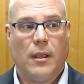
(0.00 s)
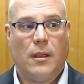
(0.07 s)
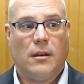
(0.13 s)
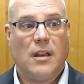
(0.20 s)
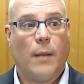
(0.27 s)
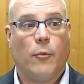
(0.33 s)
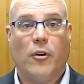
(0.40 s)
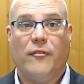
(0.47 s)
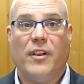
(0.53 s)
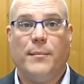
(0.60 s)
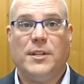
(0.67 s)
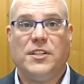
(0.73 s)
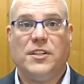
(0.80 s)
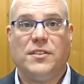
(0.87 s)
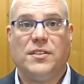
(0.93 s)
Number of
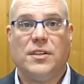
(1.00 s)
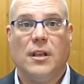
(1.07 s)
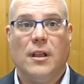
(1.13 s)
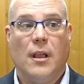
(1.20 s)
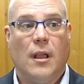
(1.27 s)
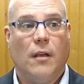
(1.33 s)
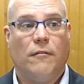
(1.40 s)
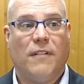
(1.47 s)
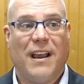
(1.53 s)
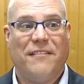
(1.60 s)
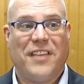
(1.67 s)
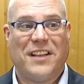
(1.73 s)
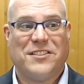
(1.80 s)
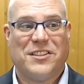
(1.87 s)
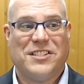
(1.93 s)
images,
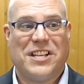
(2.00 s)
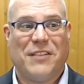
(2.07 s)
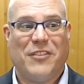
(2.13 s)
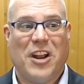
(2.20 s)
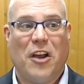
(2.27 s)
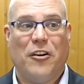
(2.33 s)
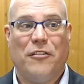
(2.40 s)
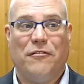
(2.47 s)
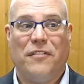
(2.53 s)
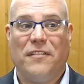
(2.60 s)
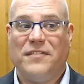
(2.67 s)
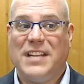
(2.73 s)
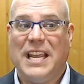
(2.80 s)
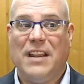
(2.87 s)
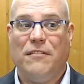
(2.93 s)

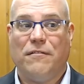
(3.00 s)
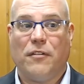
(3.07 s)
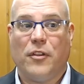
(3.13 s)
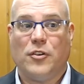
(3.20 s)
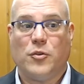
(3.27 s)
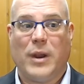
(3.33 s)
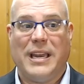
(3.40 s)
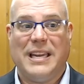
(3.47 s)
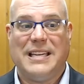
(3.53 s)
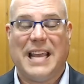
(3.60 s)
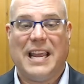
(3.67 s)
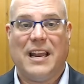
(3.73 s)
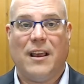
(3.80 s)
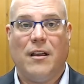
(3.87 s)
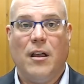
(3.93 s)
5,715 for the training
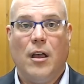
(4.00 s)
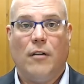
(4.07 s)
data,